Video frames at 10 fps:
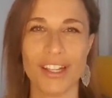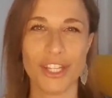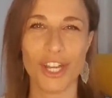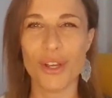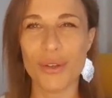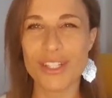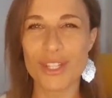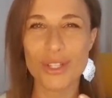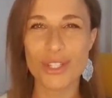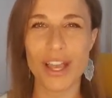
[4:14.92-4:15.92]
you know, it
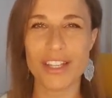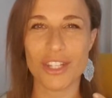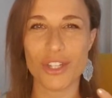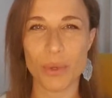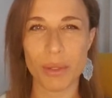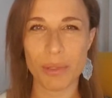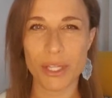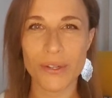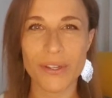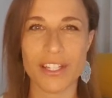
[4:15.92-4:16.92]
also has to do with
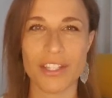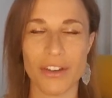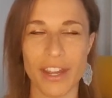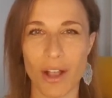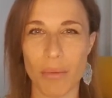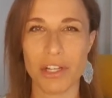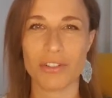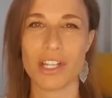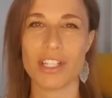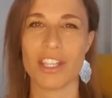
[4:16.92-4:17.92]
beauty. So they come
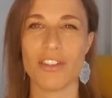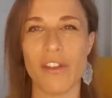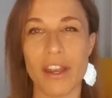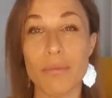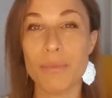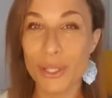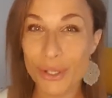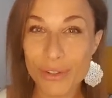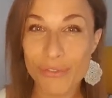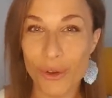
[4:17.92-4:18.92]
across as very
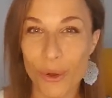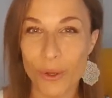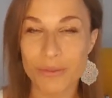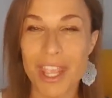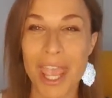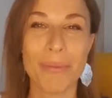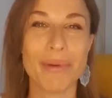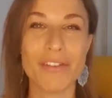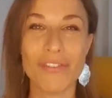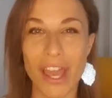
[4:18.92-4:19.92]
beautiful.
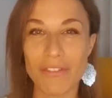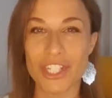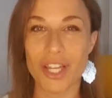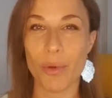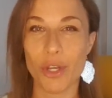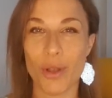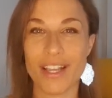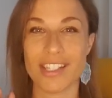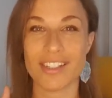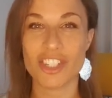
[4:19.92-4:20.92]
But if you have someone who
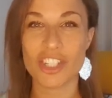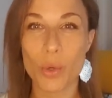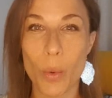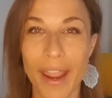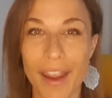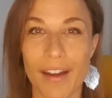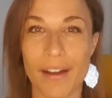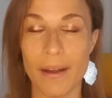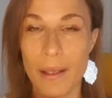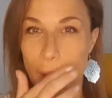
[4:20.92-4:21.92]
has a
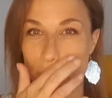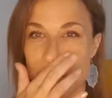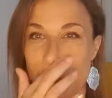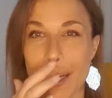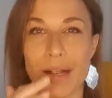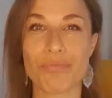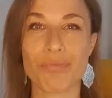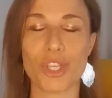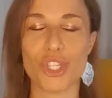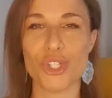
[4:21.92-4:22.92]
square, they're
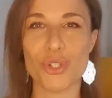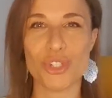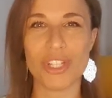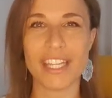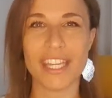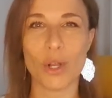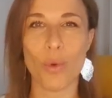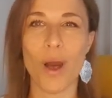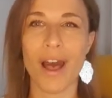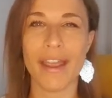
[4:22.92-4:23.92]
usually
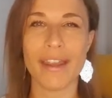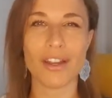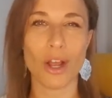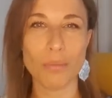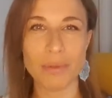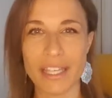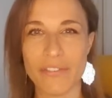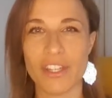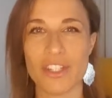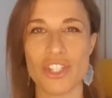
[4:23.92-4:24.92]
quite
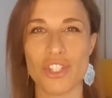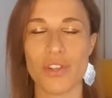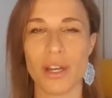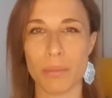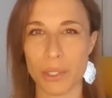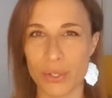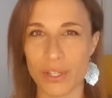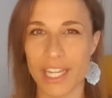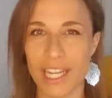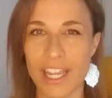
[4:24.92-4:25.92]
oblivious to their
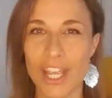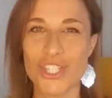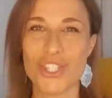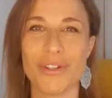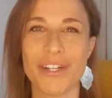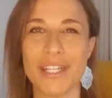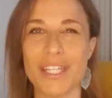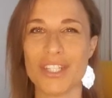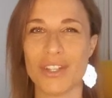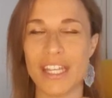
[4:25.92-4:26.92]
beauty. So they're
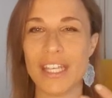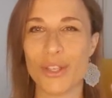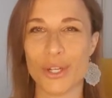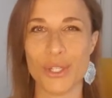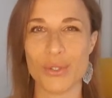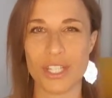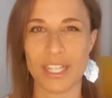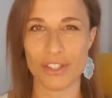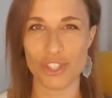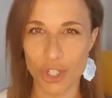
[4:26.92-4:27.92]
either using
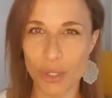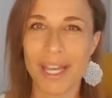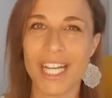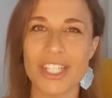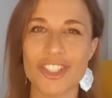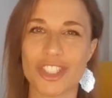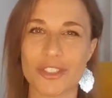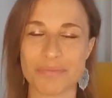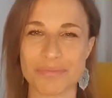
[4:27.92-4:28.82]
it too much